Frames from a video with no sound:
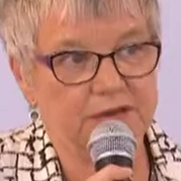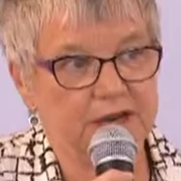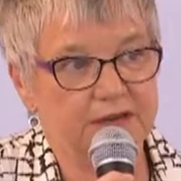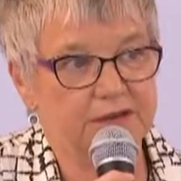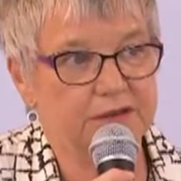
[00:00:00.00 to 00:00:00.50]

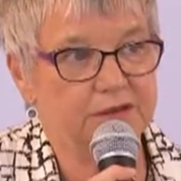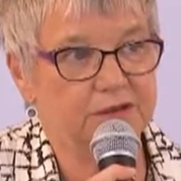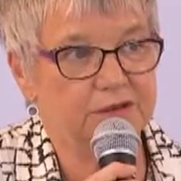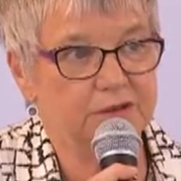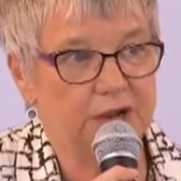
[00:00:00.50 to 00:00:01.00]
relating
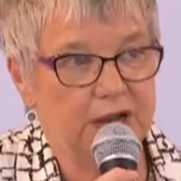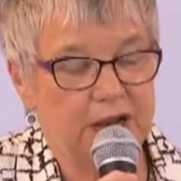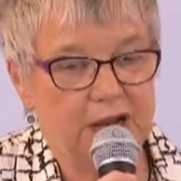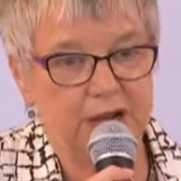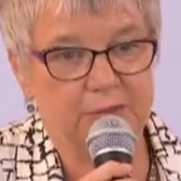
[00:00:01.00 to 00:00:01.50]
to
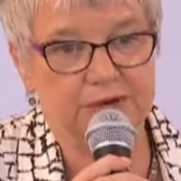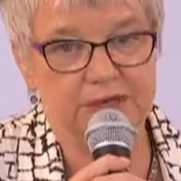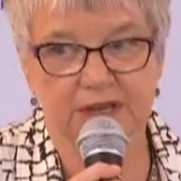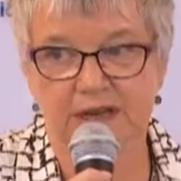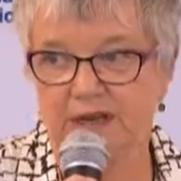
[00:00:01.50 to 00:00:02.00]

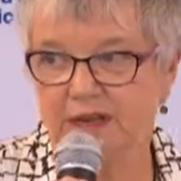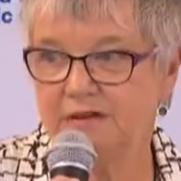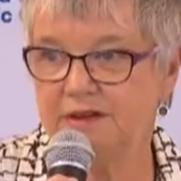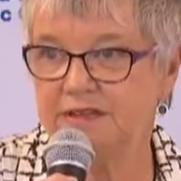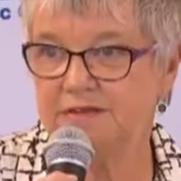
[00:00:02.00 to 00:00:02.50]
particular
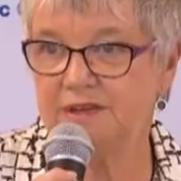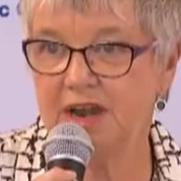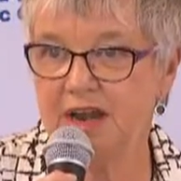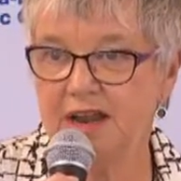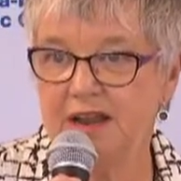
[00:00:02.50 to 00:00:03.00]
areas of
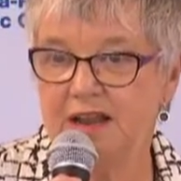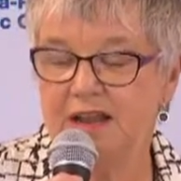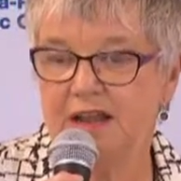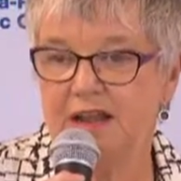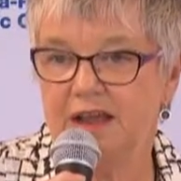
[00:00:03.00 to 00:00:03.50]

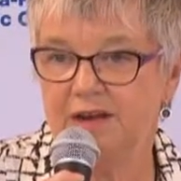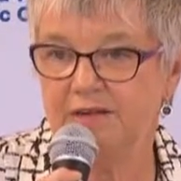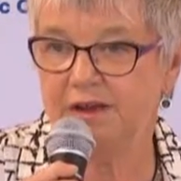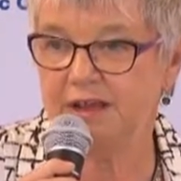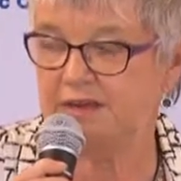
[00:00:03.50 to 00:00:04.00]
training
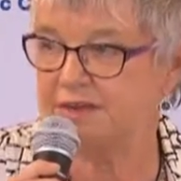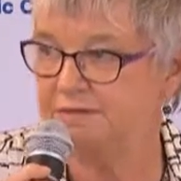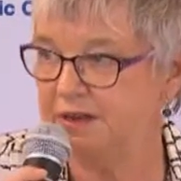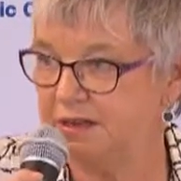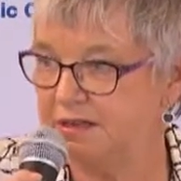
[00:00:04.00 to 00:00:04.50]
around
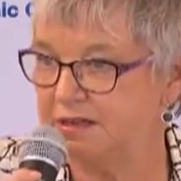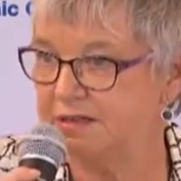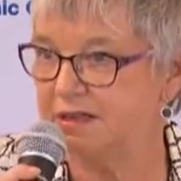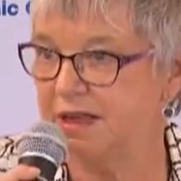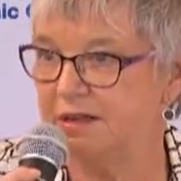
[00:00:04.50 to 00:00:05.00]
defence,